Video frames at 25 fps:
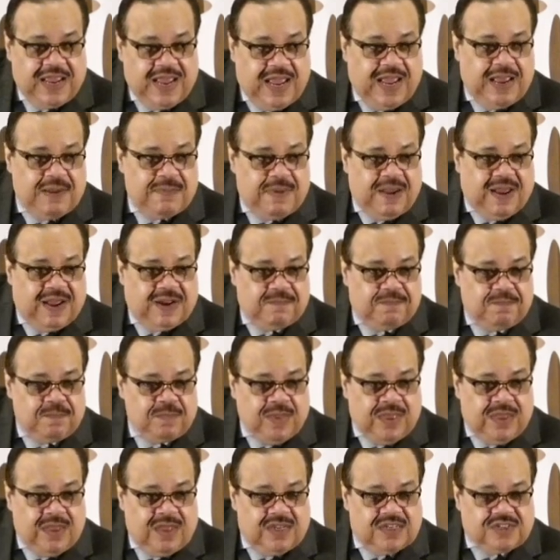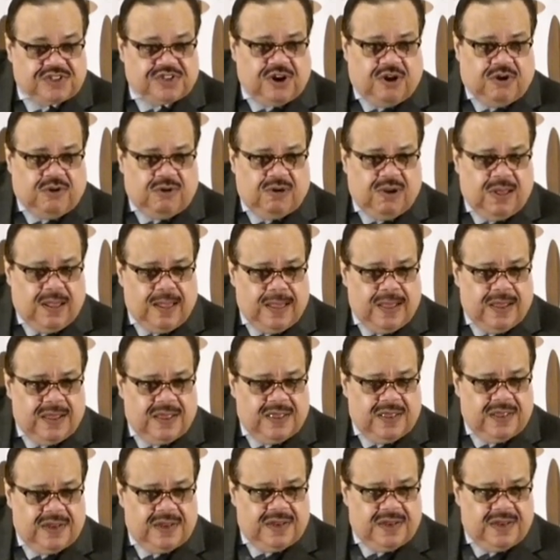Amen. So,
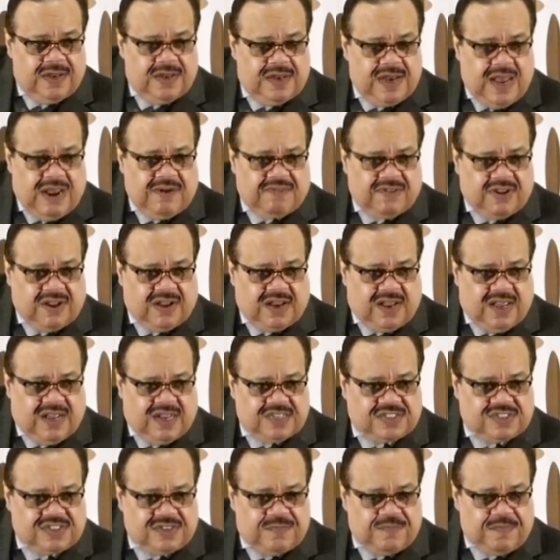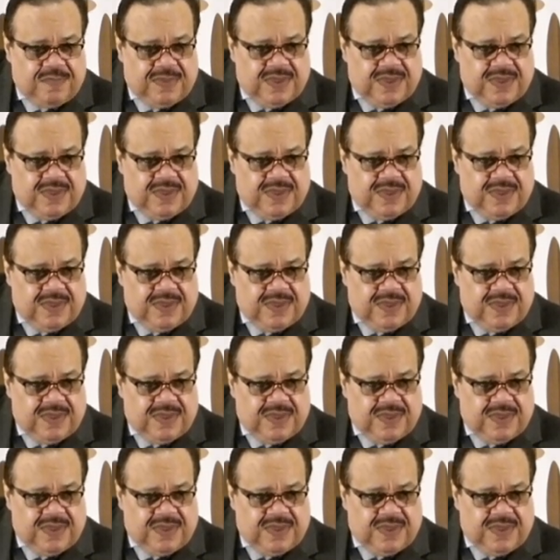nevertheless,